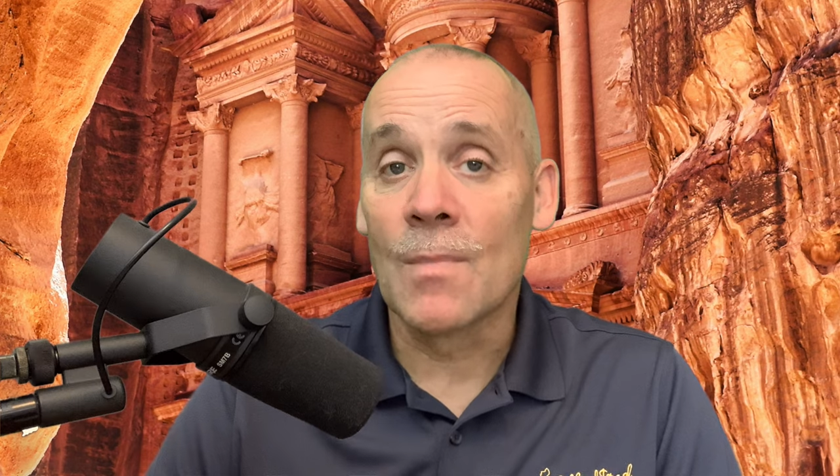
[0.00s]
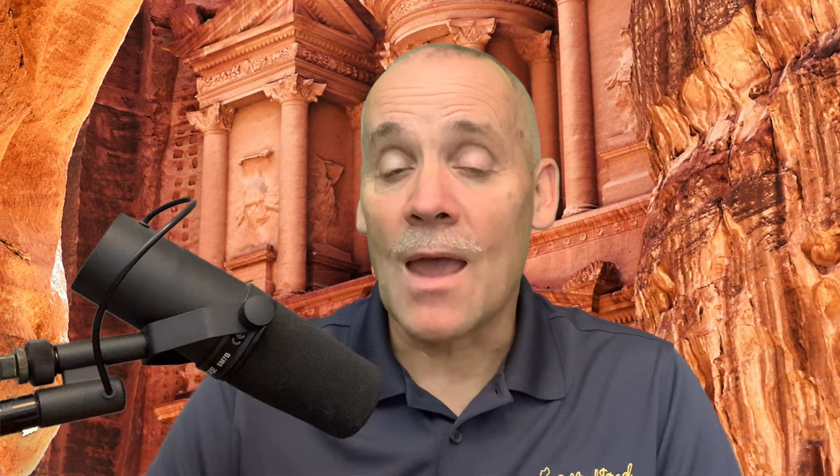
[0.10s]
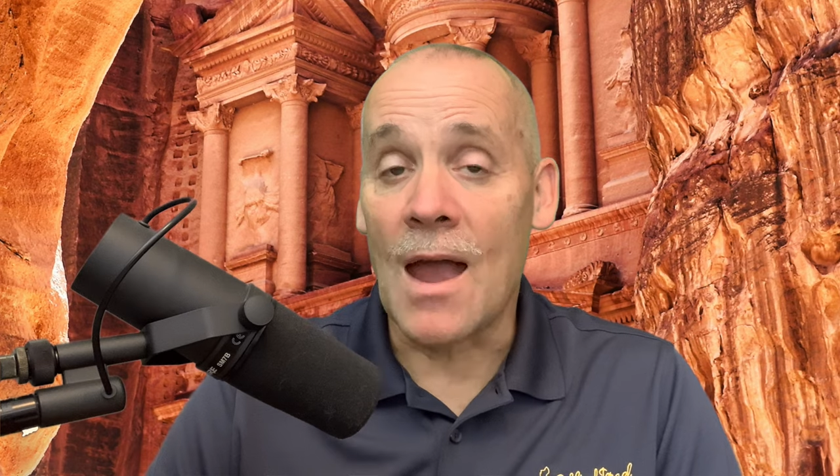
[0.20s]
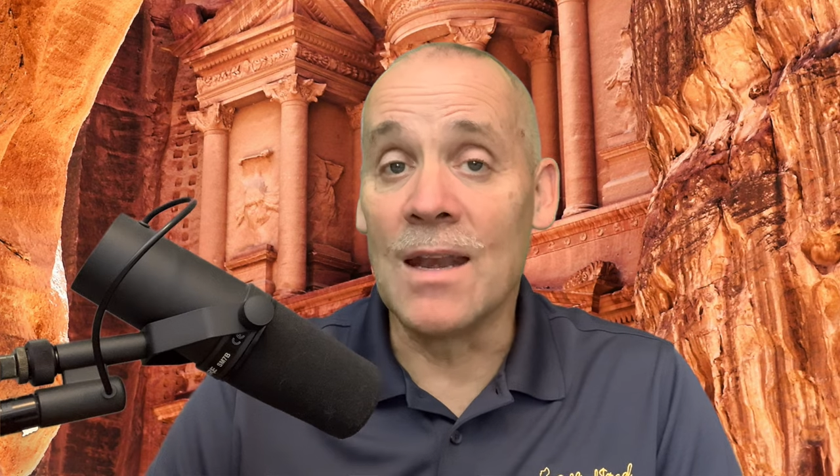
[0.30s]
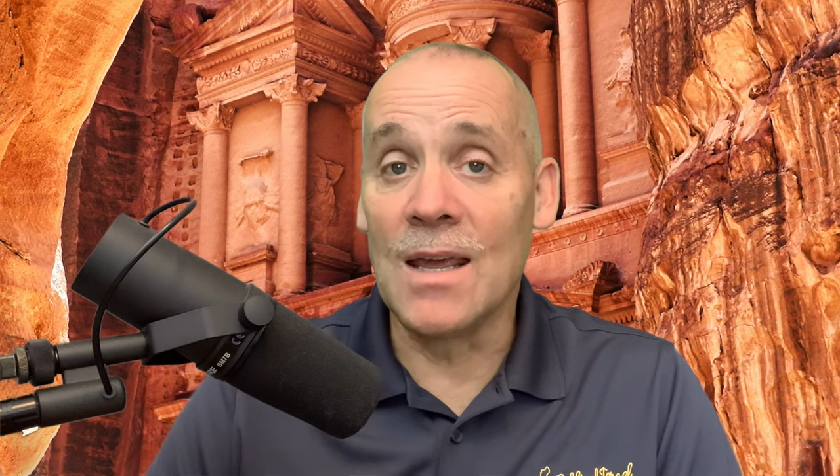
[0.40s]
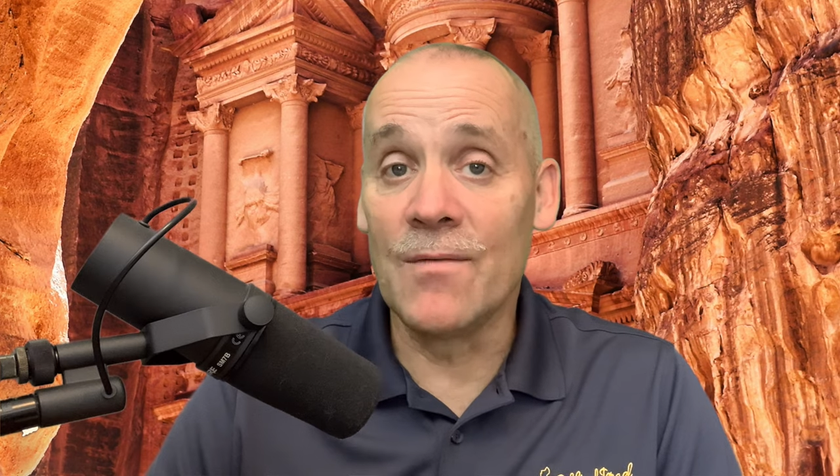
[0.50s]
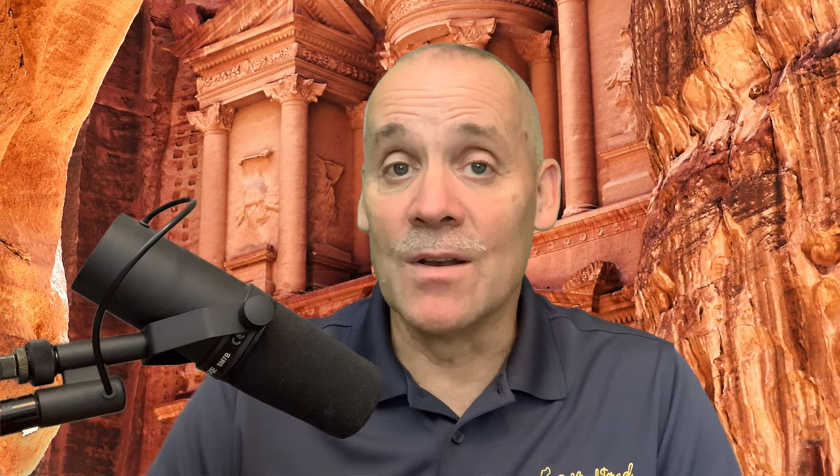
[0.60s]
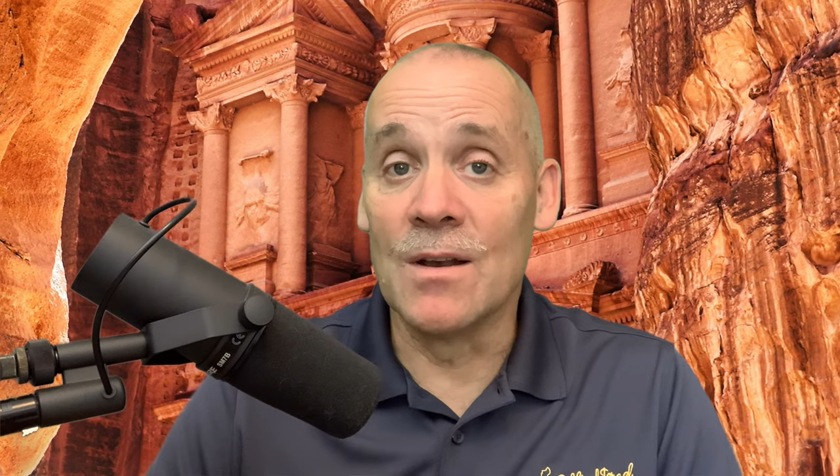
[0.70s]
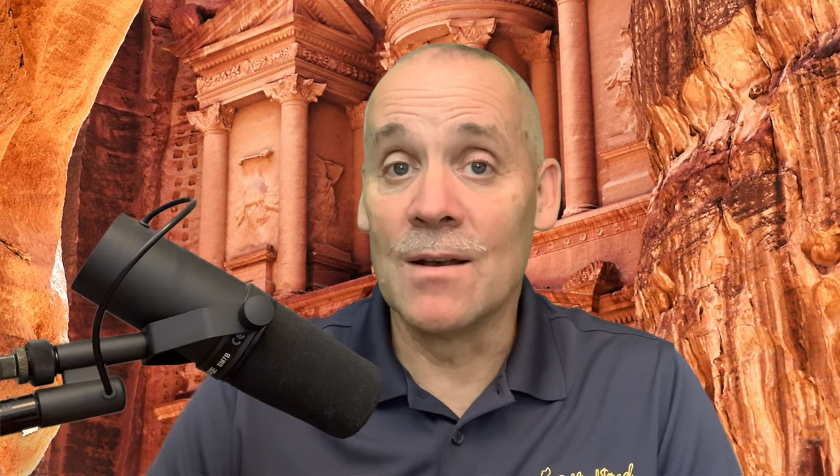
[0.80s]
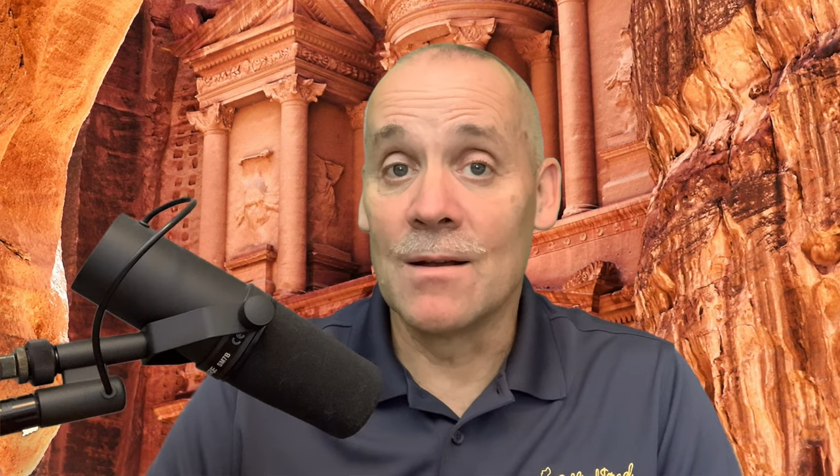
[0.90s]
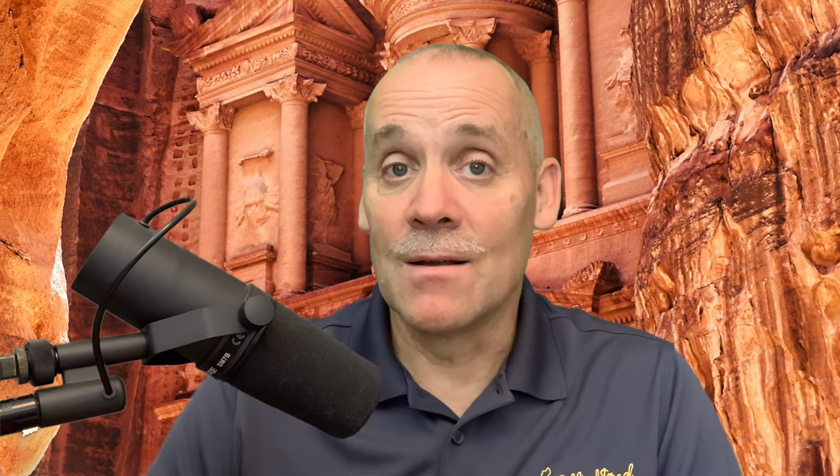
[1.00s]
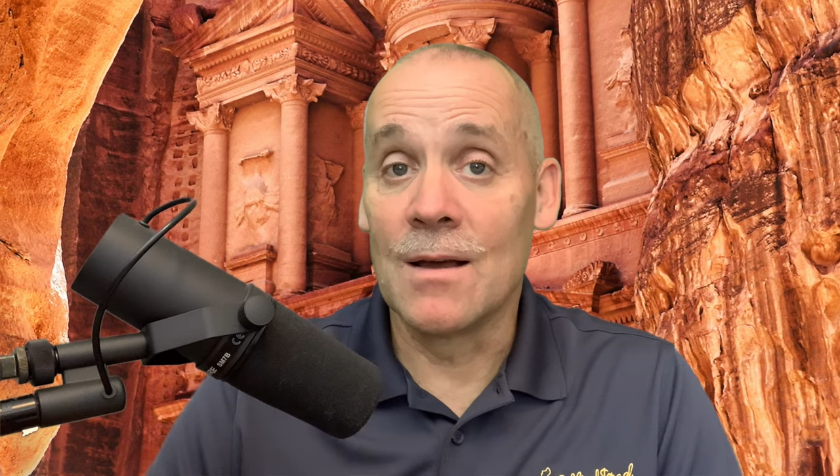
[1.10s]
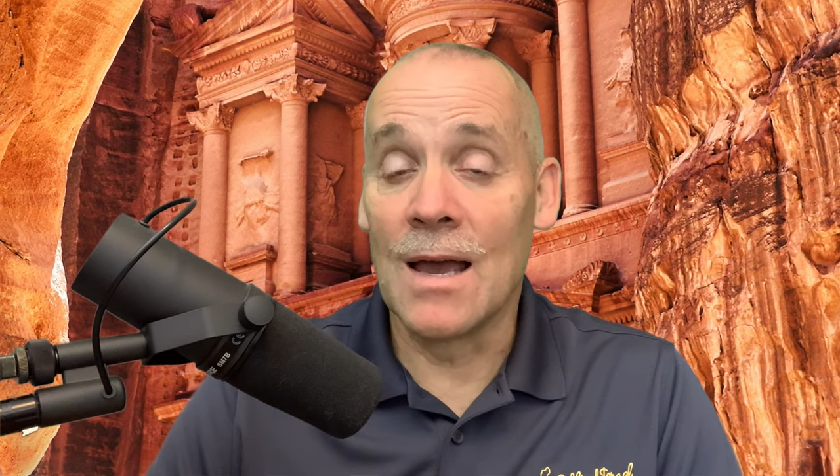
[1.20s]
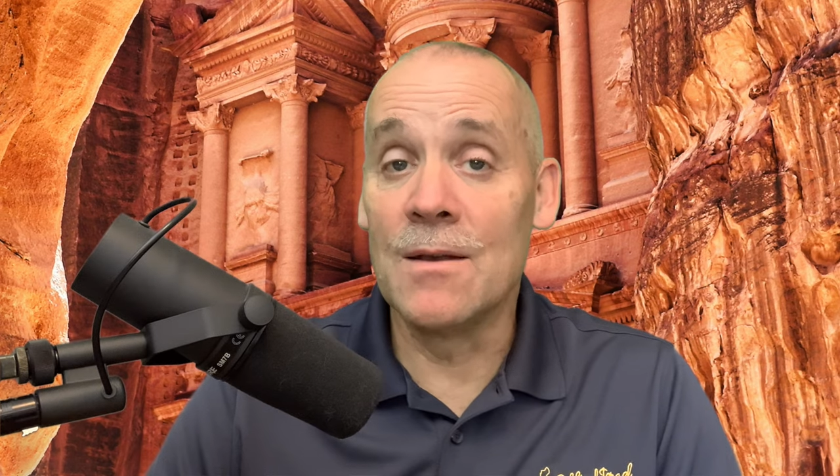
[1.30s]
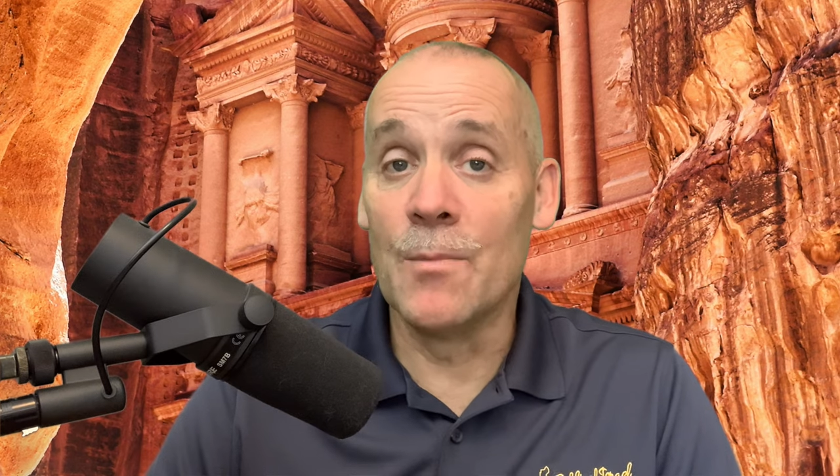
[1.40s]
and even
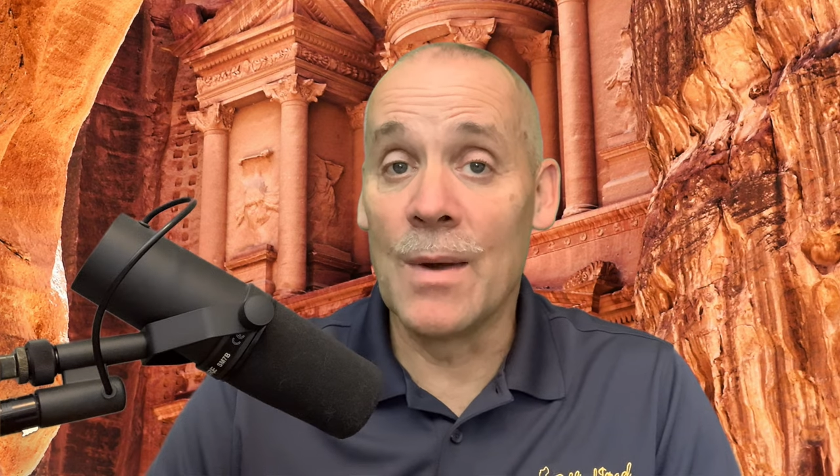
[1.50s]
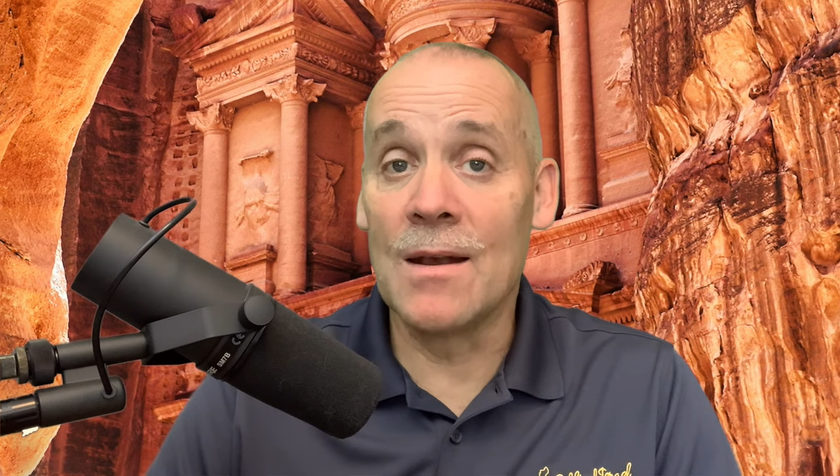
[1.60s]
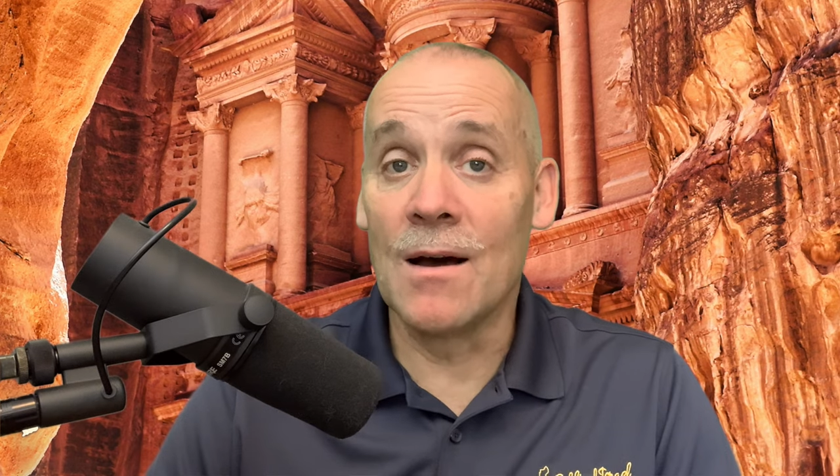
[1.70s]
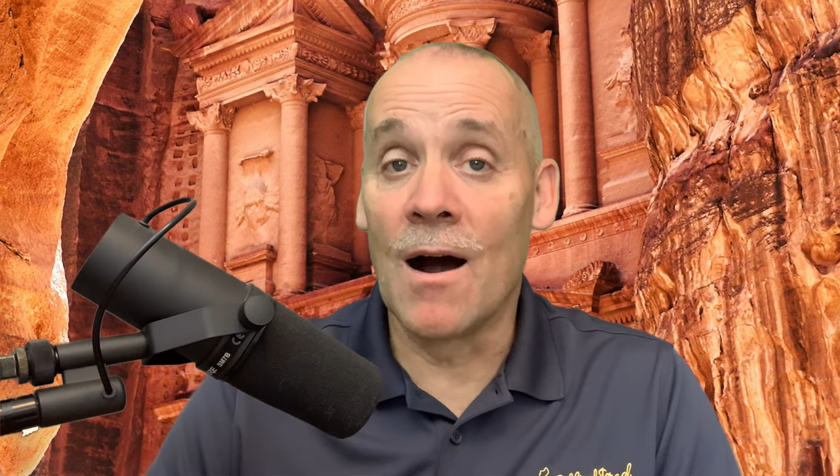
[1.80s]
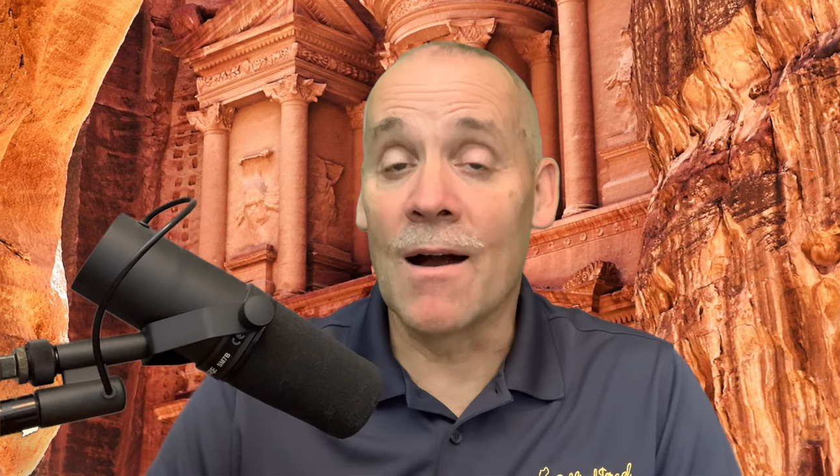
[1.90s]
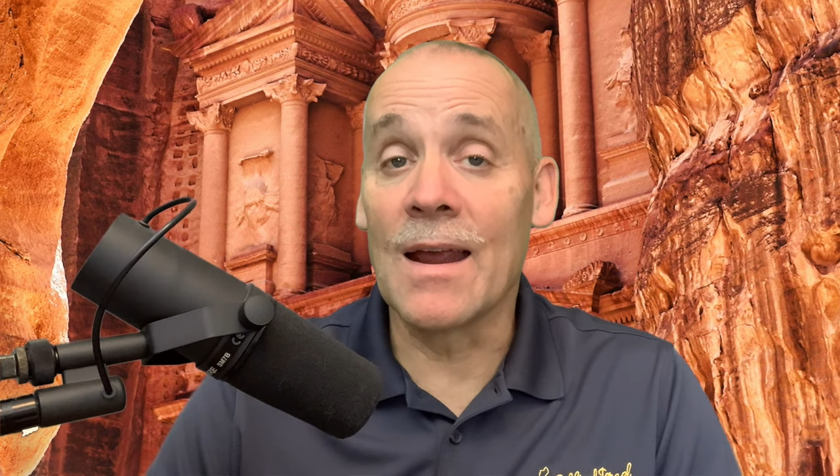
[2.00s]
admit our